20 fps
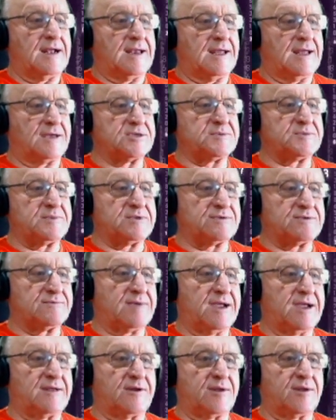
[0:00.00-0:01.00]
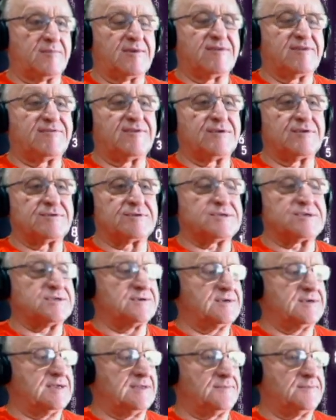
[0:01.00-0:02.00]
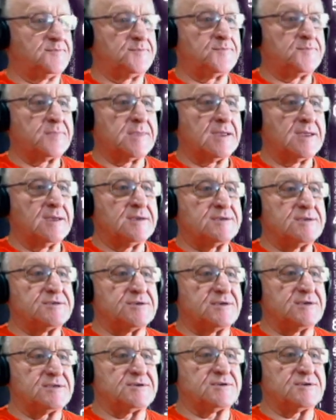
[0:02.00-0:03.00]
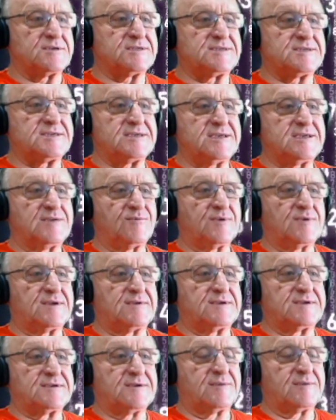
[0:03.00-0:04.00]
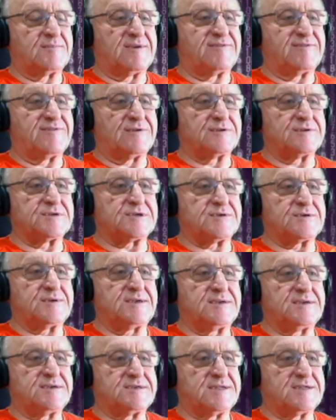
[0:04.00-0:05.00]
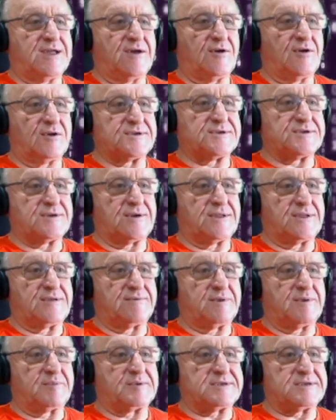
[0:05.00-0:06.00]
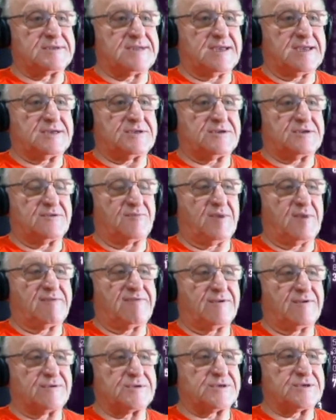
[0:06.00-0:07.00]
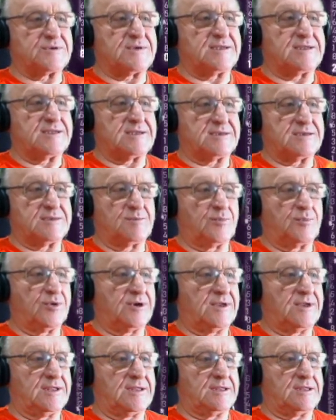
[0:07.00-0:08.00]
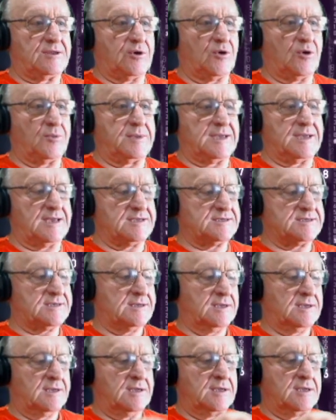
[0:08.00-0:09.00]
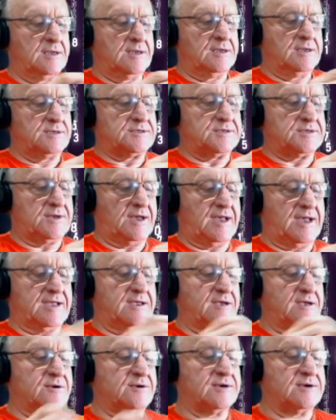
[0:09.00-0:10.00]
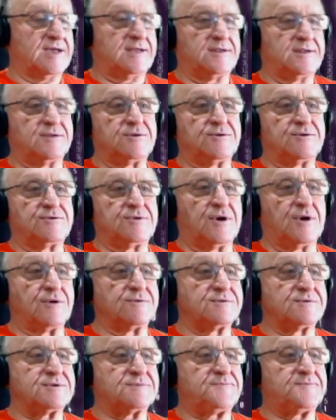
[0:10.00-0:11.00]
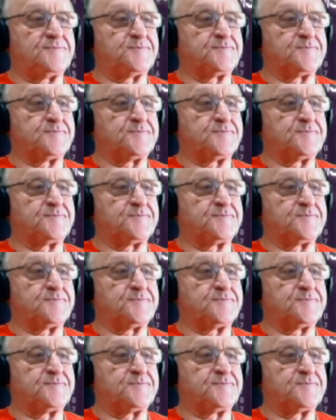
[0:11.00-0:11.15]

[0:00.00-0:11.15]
allows me to write on my phone screen. So as you can see, what is on my phone screen is now also on the representation of my phone screen that is imported into OBS. So I can create a new note